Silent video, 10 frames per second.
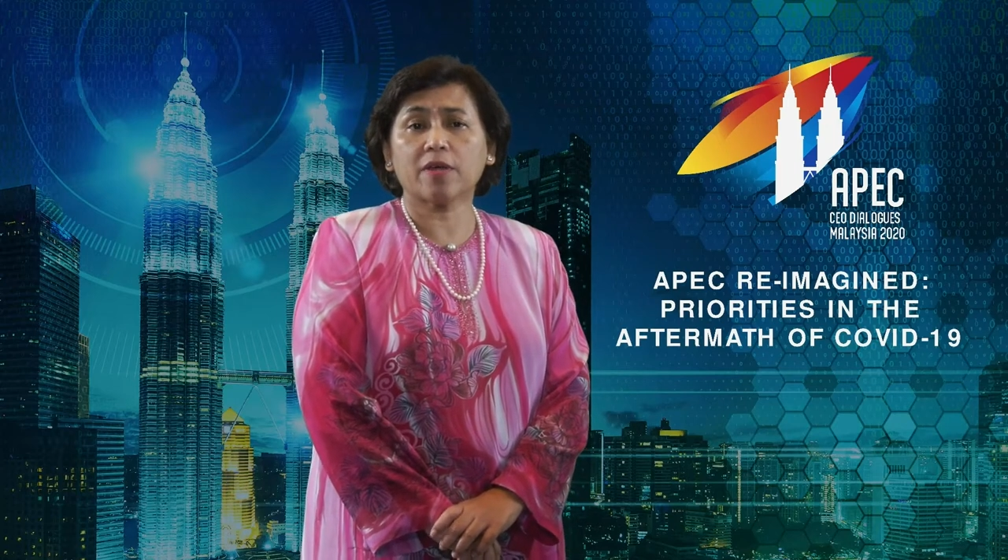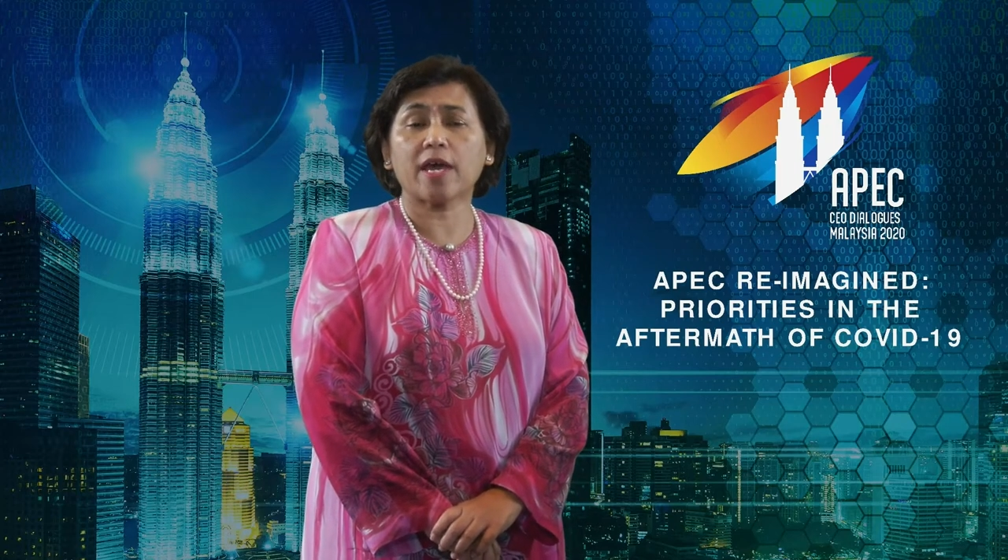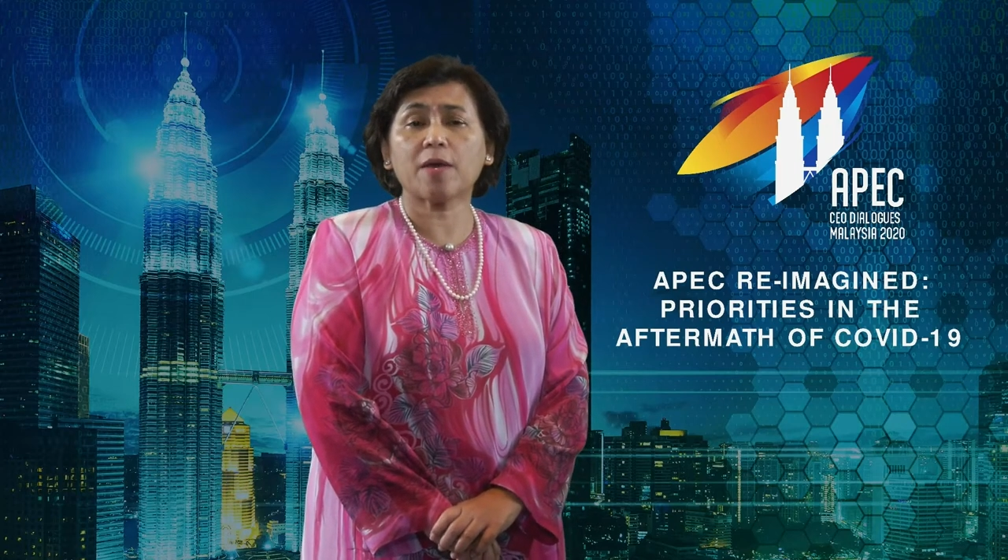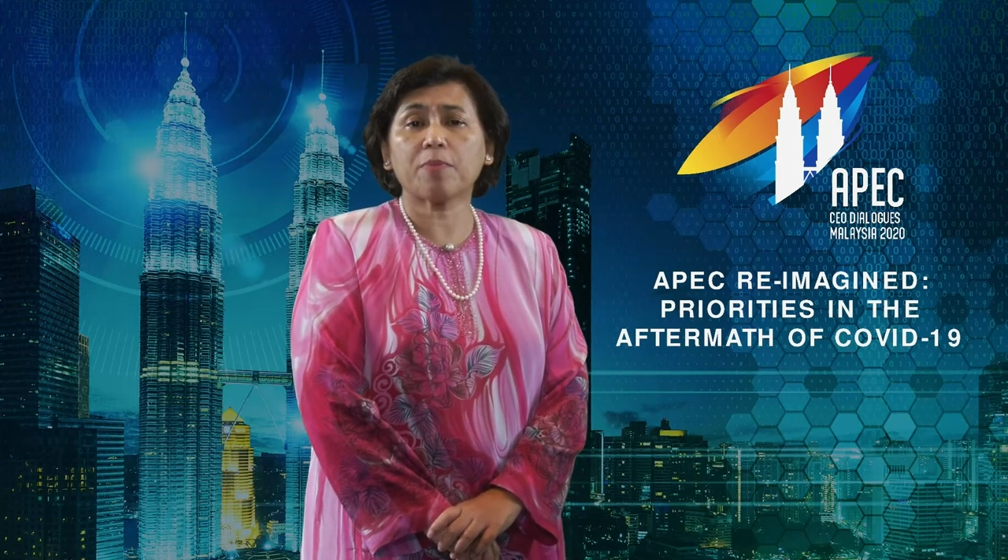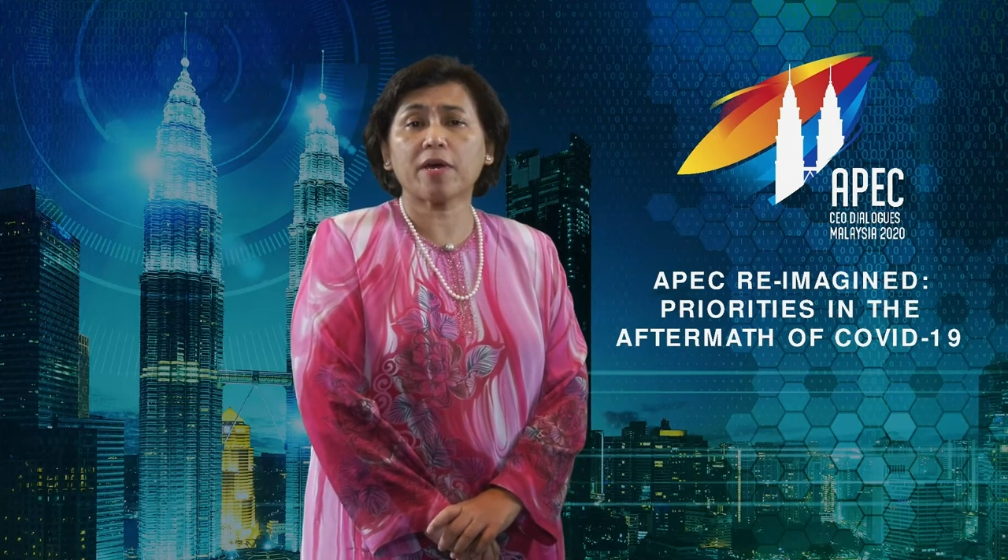the
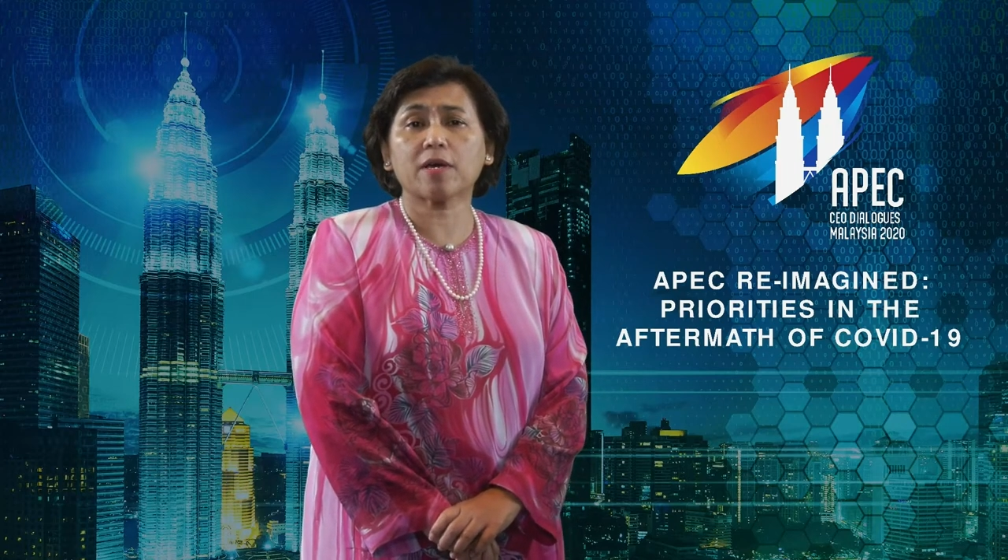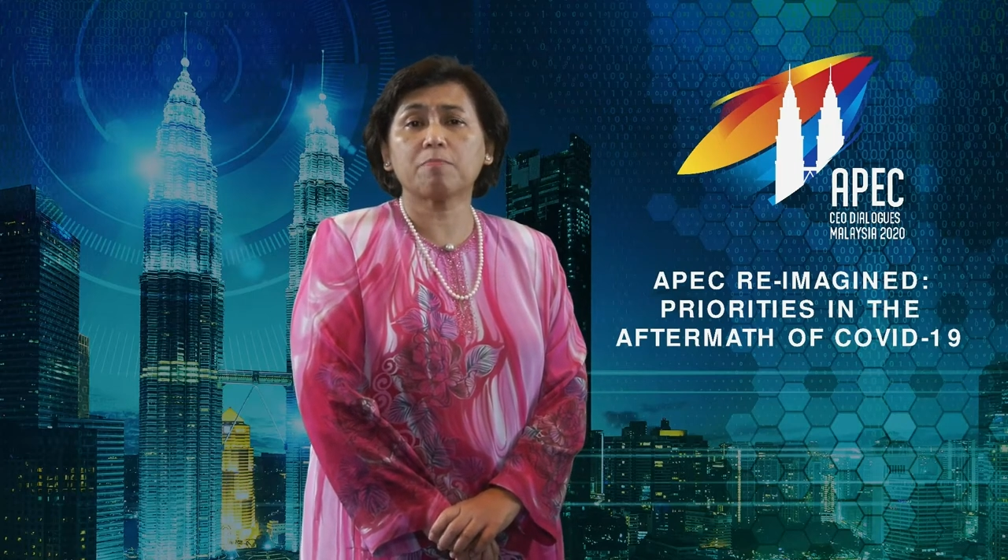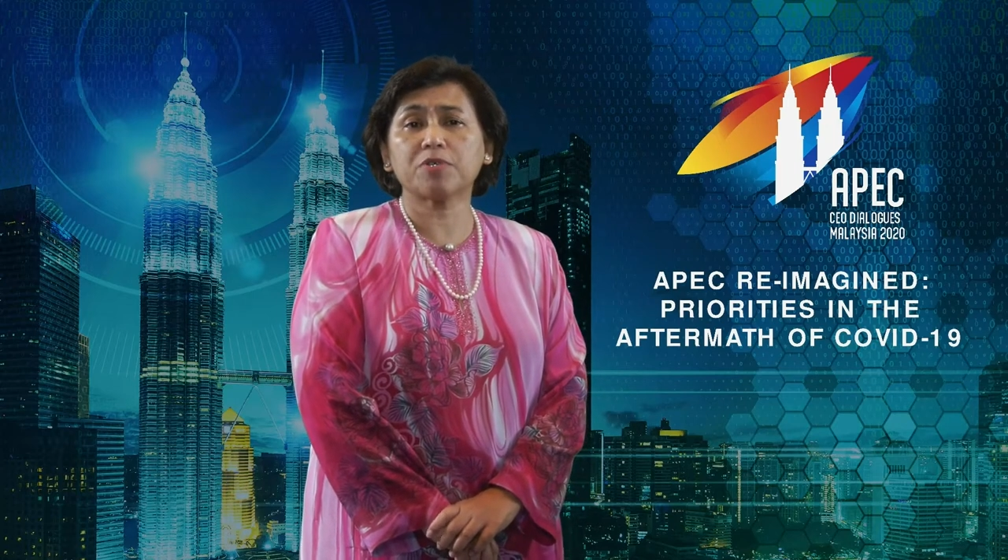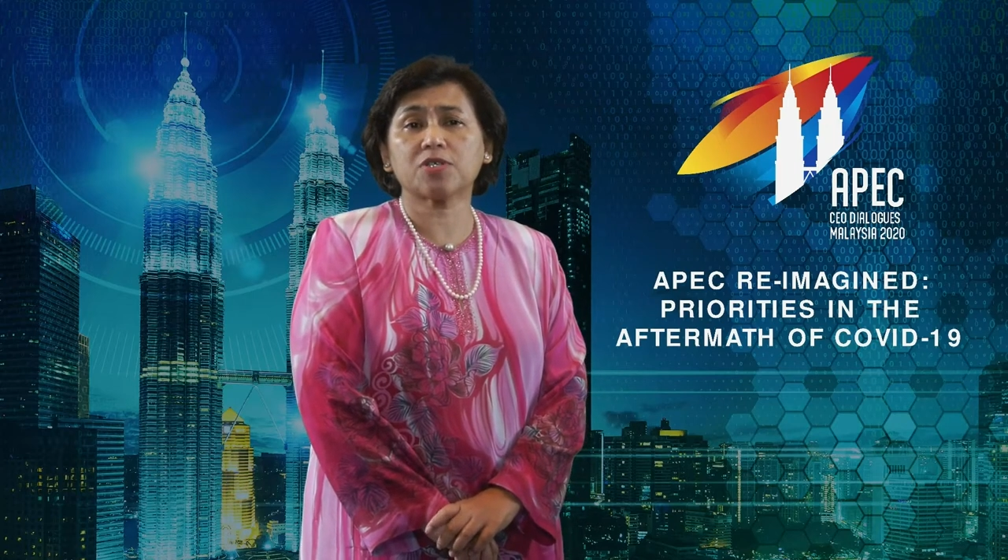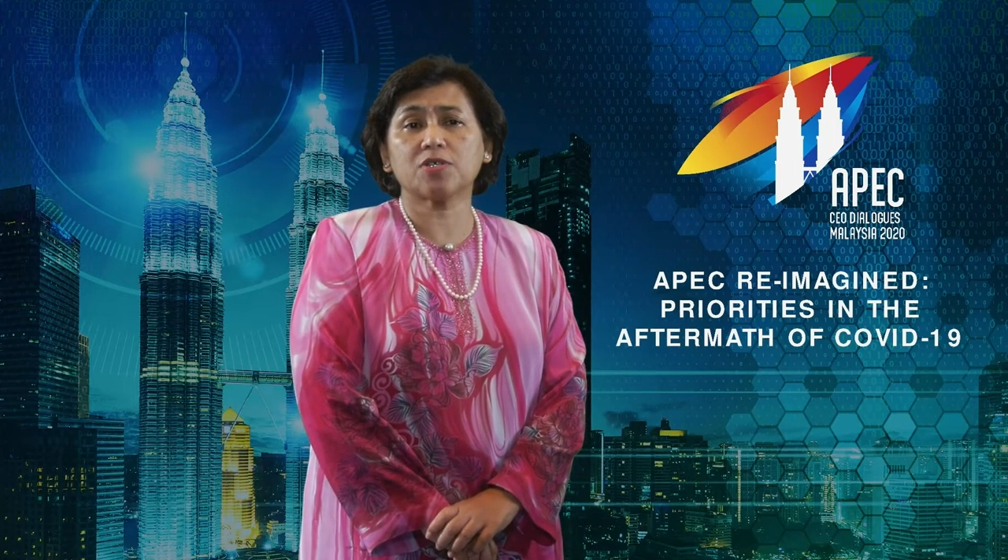
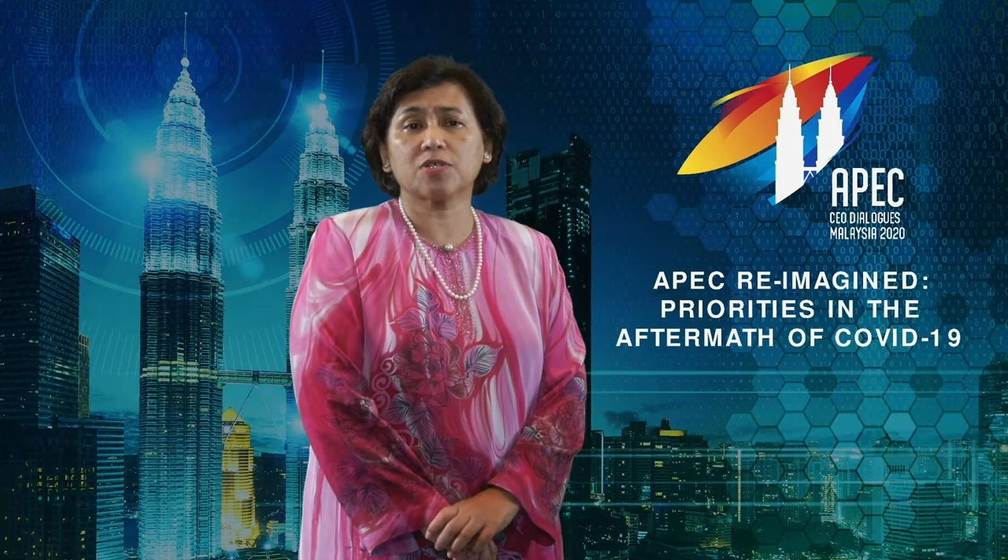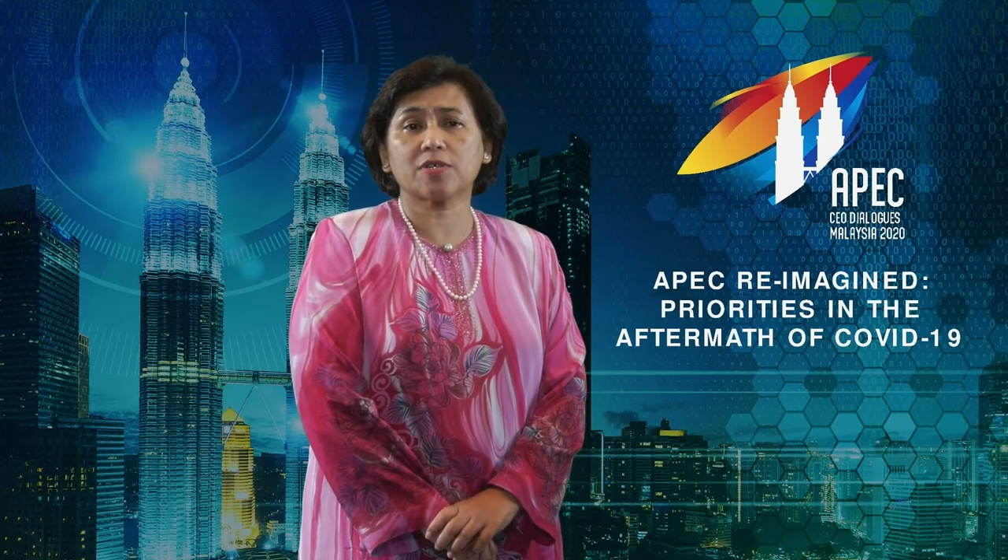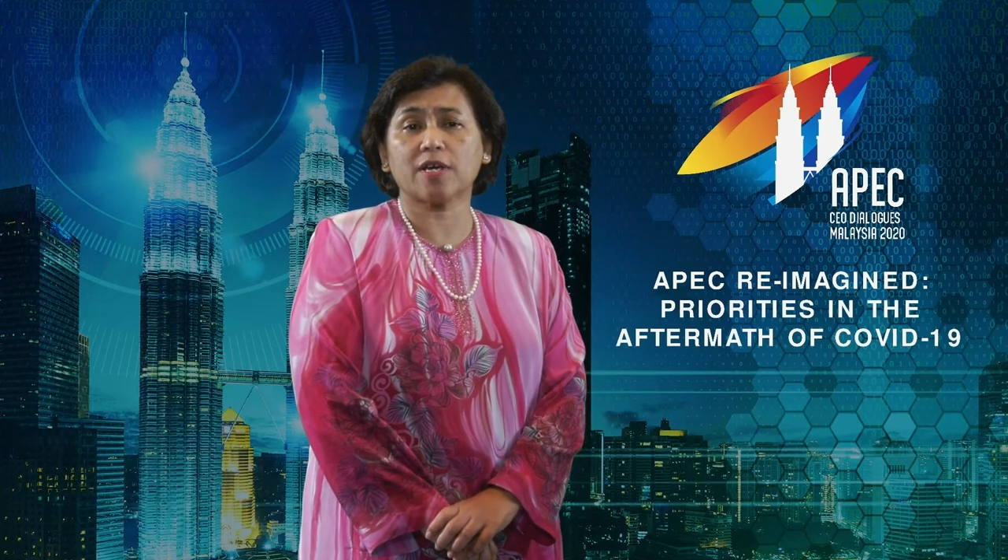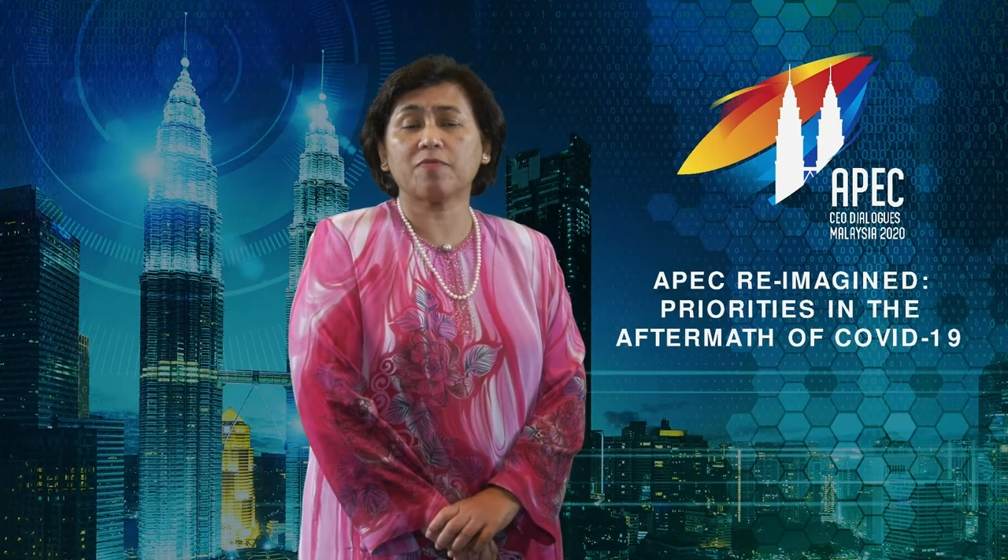APEC Business